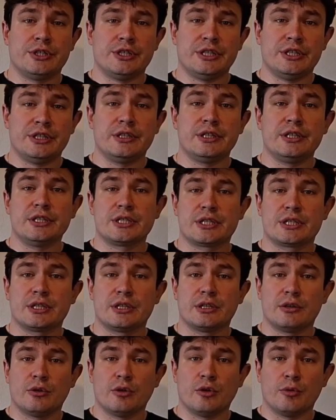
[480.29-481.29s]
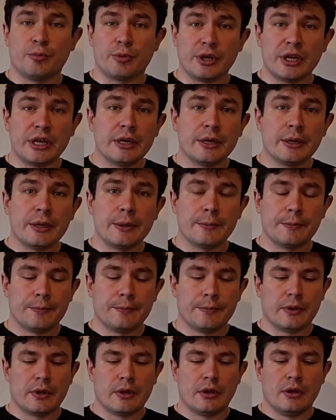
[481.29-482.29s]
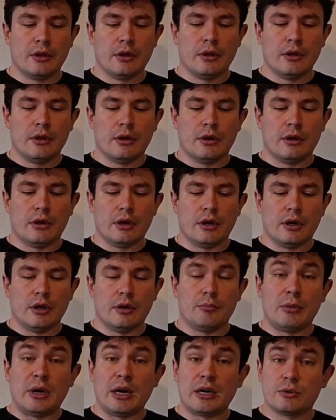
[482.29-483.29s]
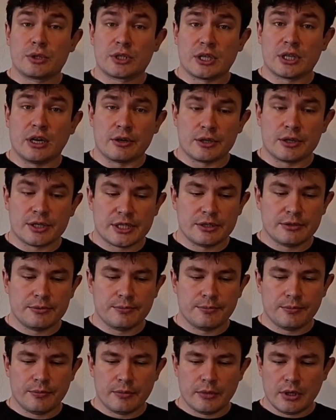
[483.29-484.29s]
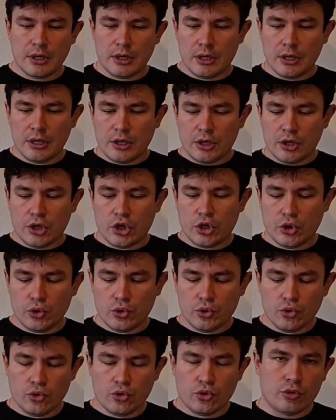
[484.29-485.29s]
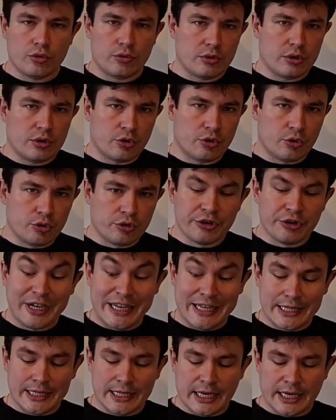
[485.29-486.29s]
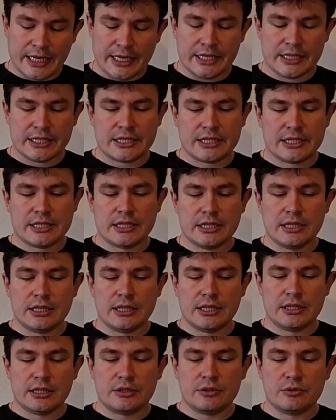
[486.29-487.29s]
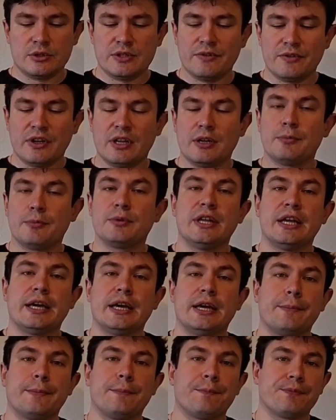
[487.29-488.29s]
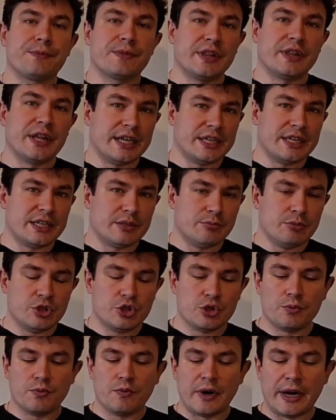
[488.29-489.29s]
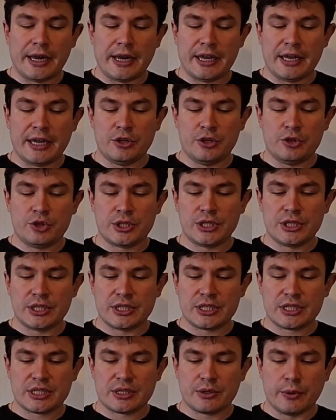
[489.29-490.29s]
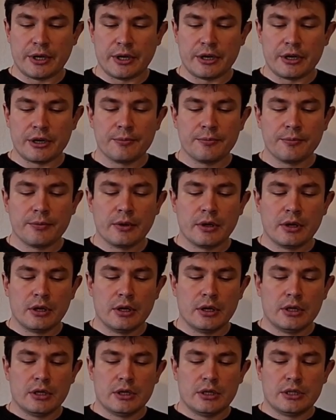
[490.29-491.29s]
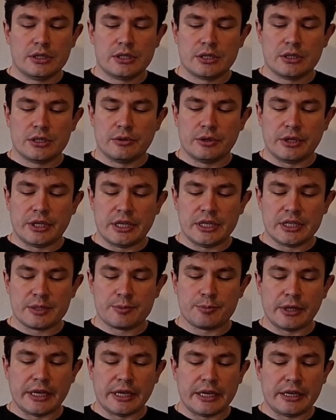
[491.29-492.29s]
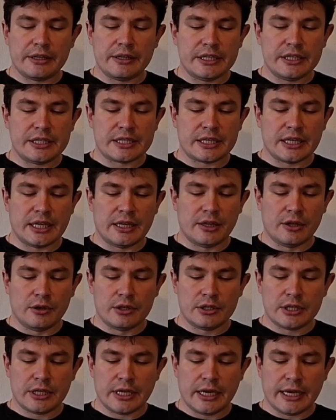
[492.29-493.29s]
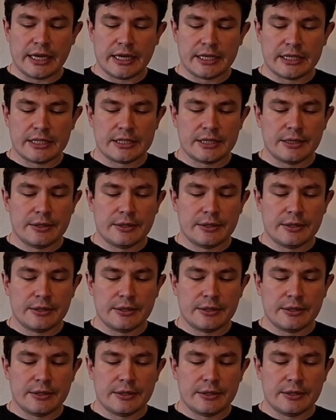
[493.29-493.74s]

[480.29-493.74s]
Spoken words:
in this opening, Magnus Carlsen, who really likes to develop the knight and bishop via h6 square. So he's playing this a lot, and